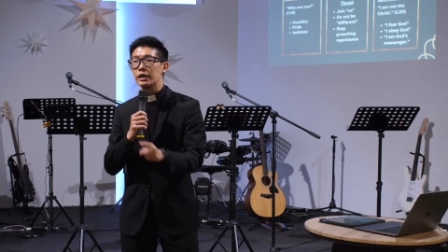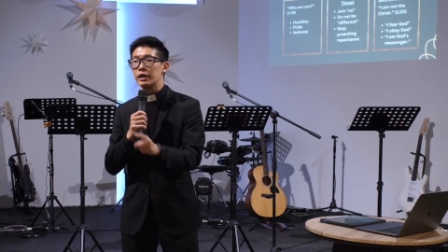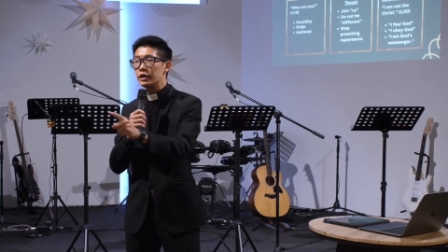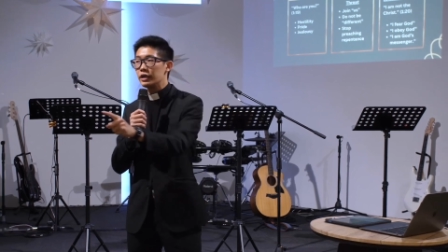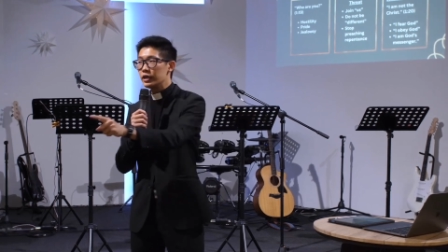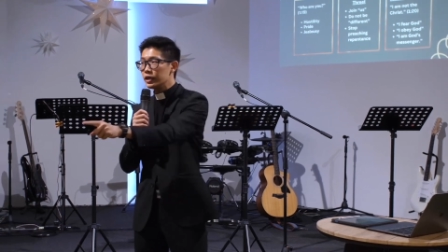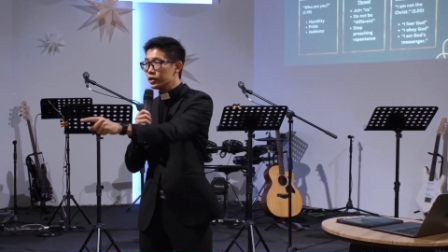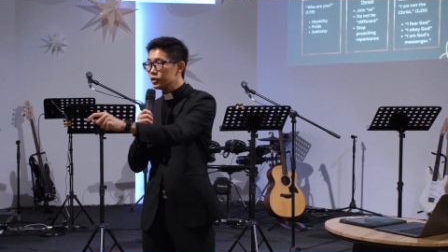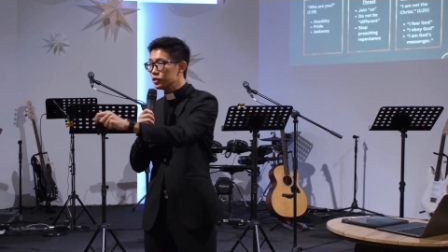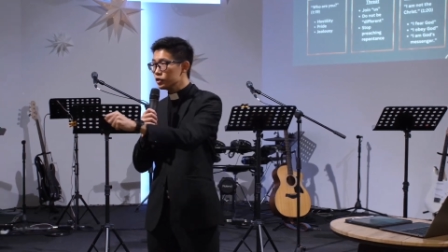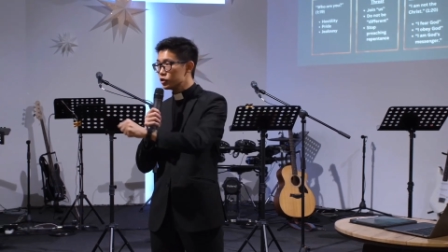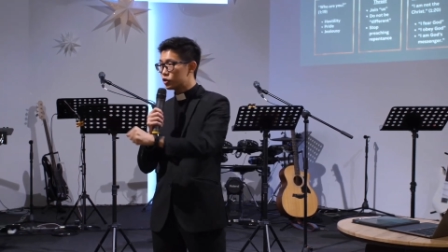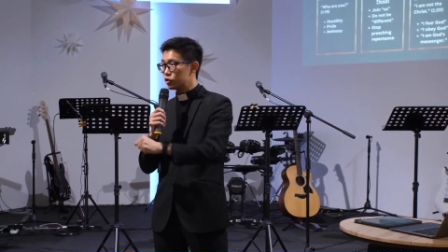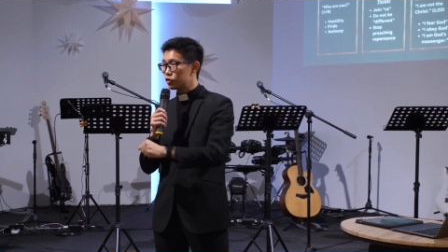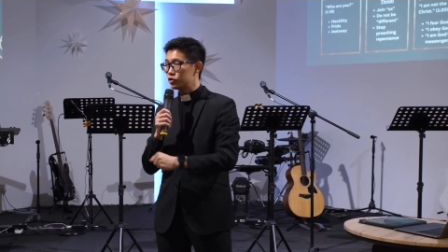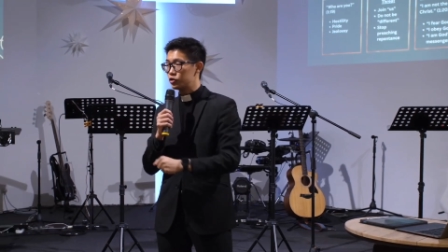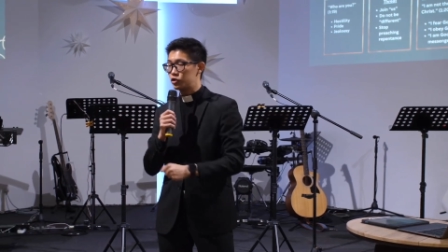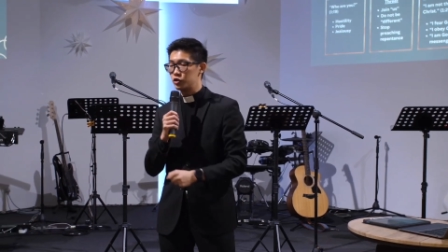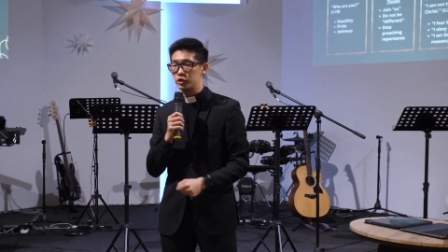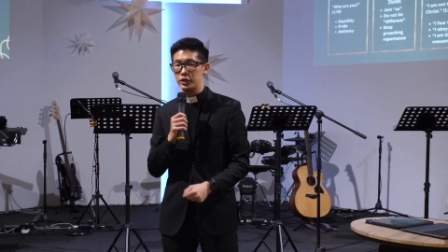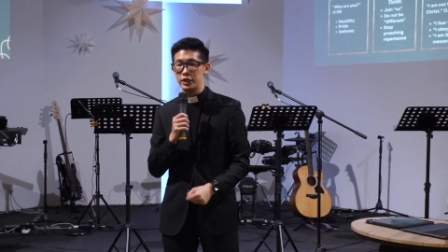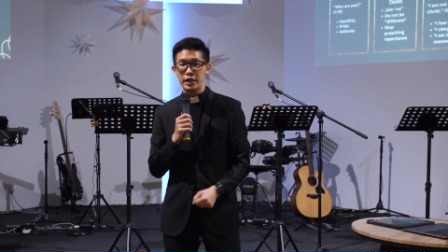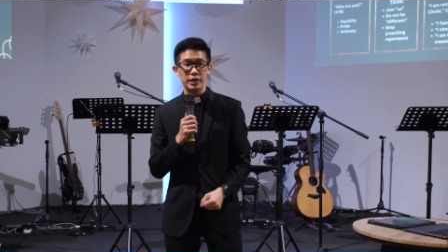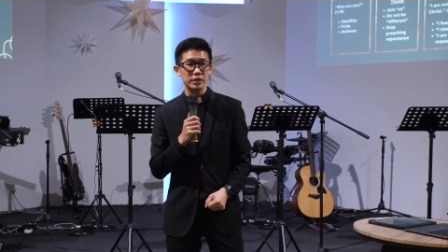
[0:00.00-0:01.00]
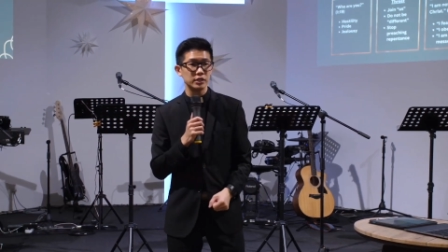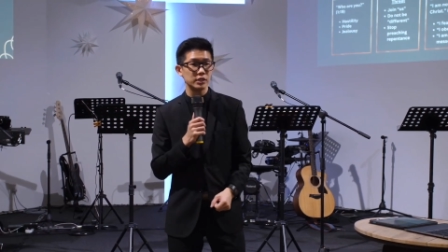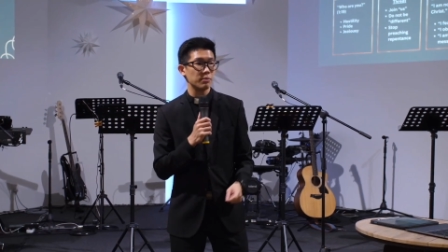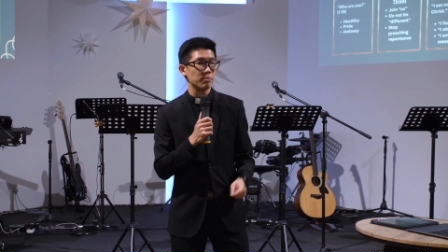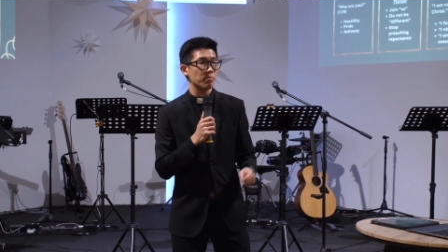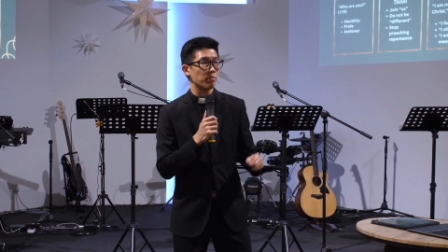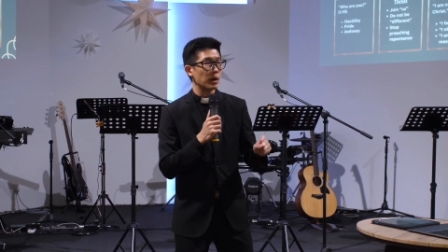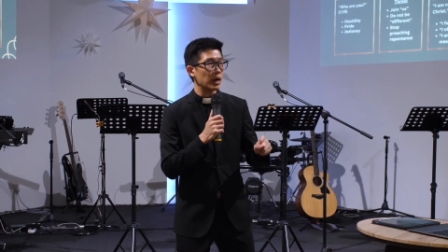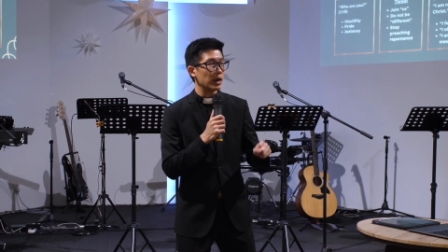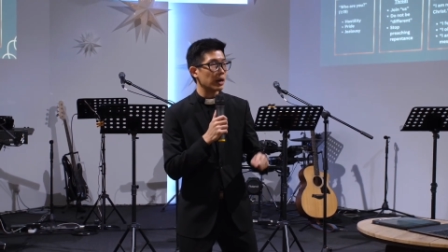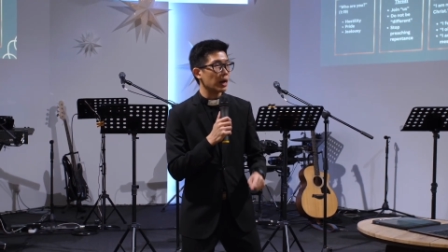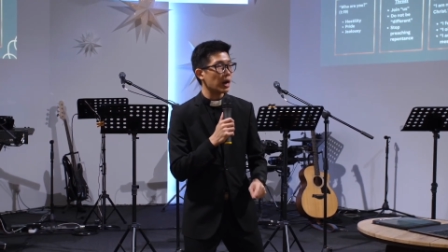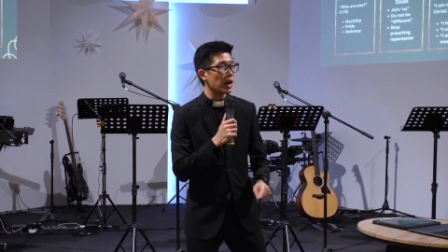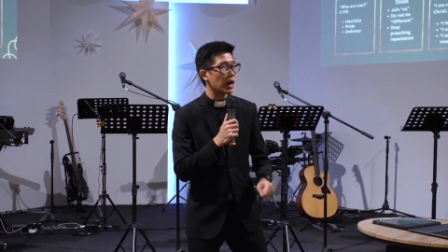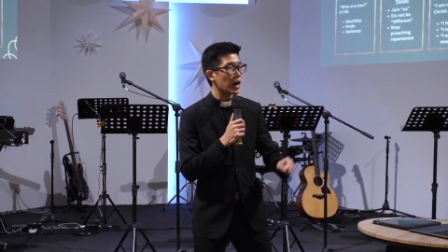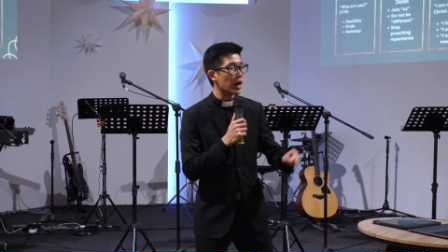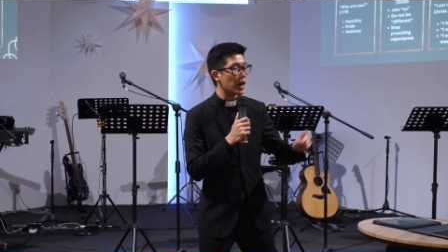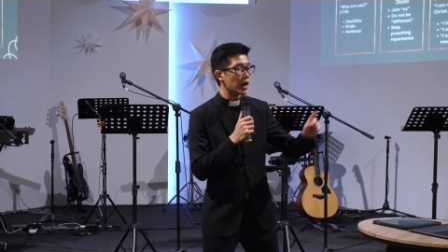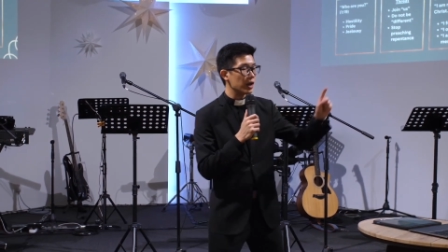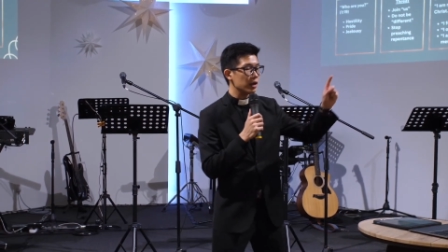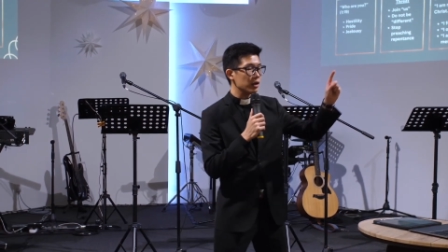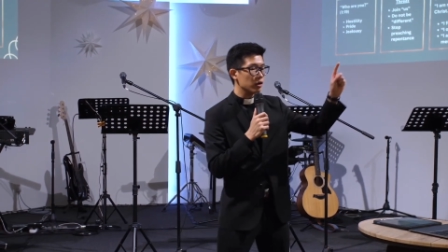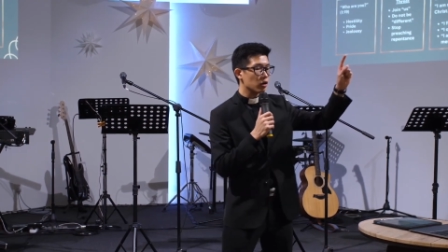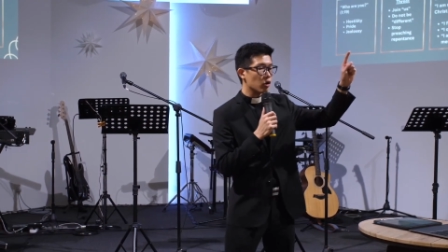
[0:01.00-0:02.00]
into Judaism, but
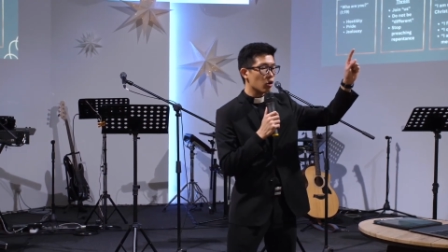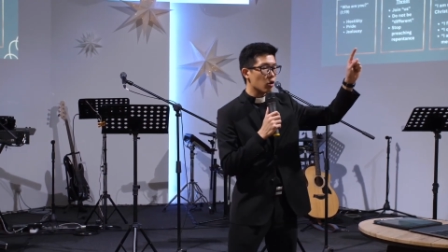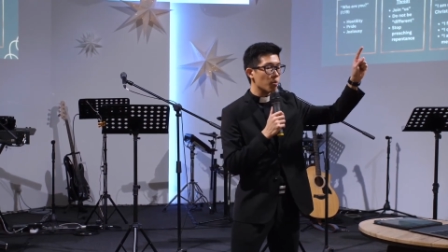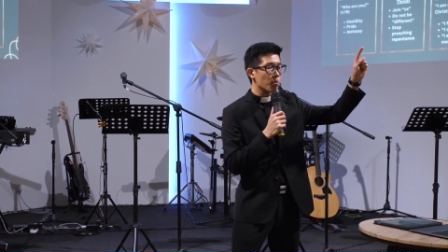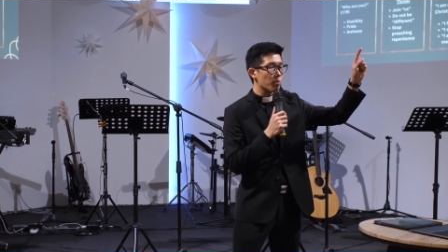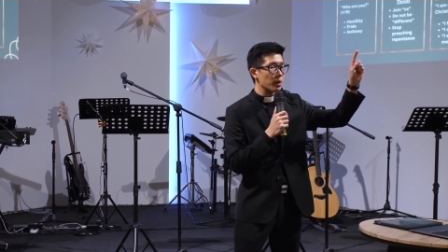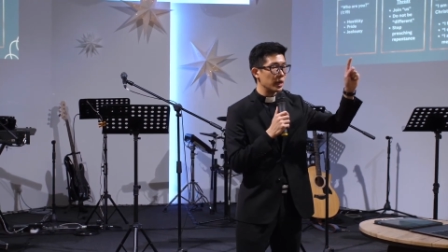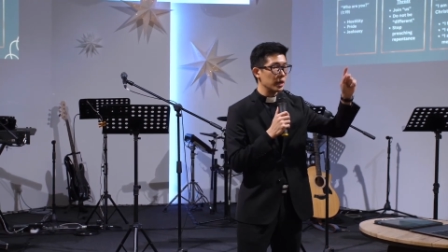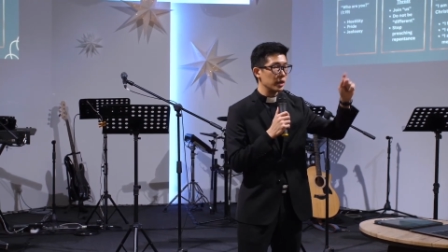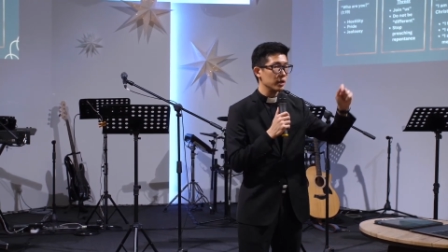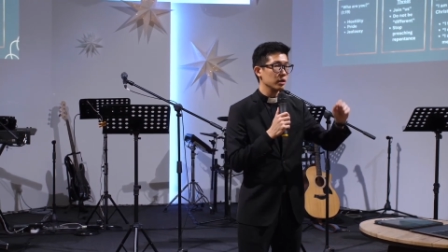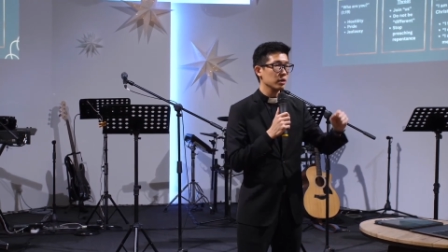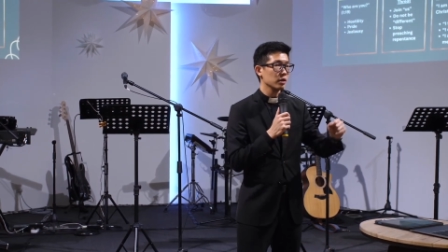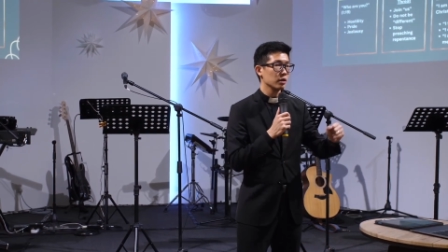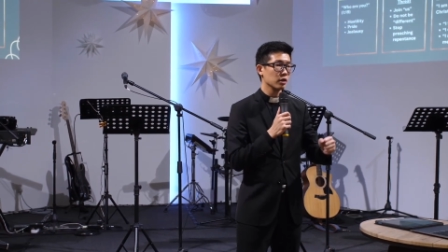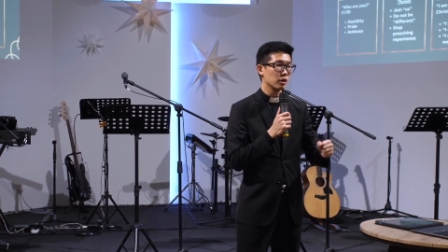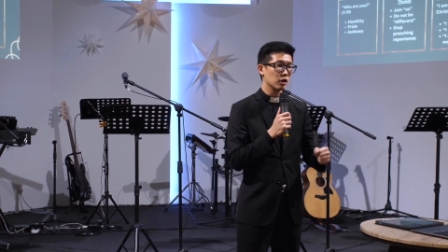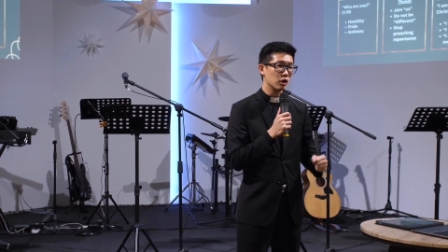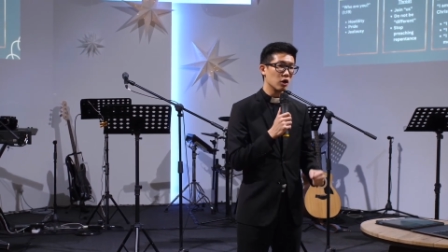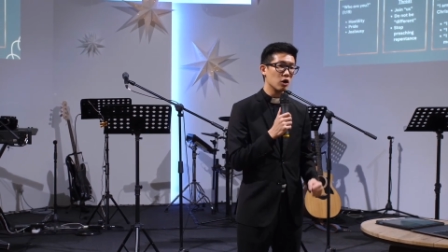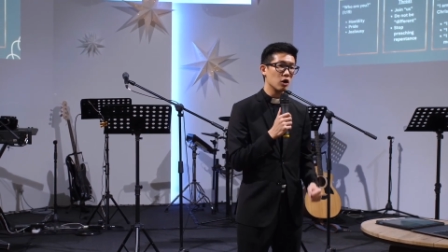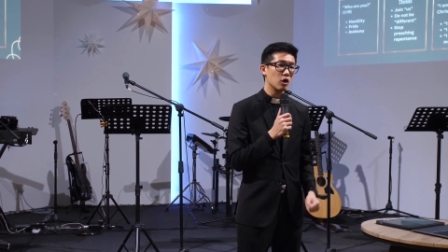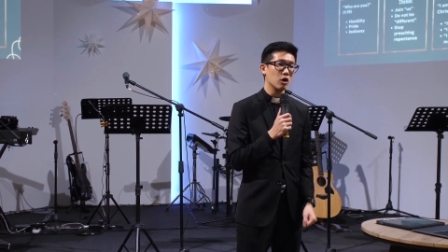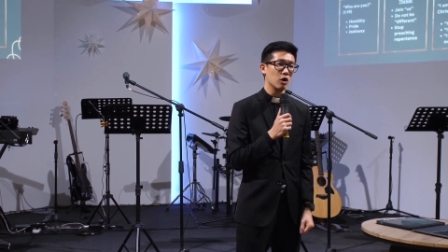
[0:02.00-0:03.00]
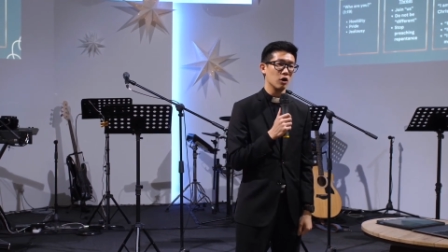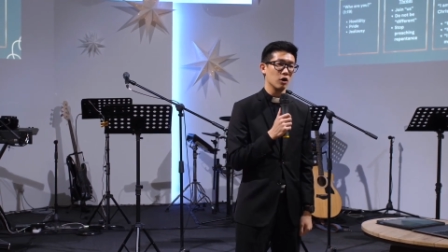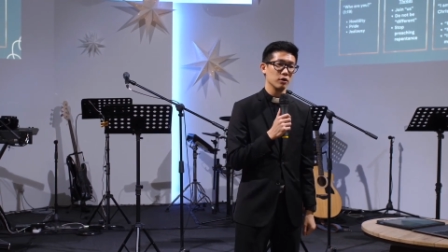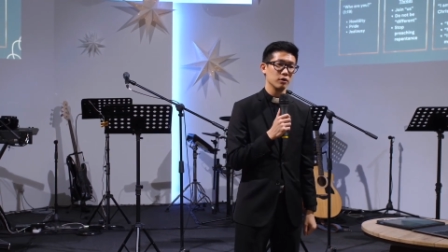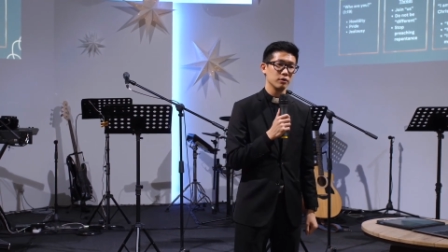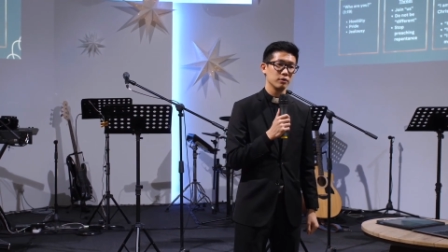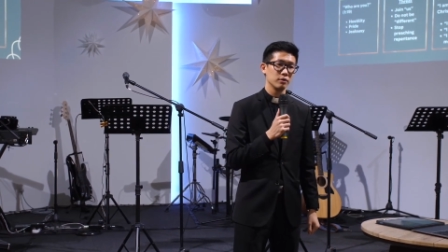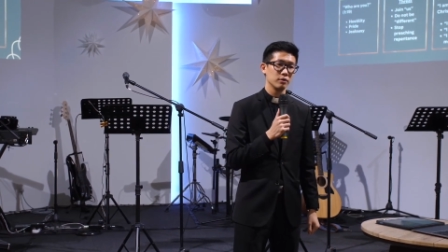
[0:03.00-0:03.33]
I obey God.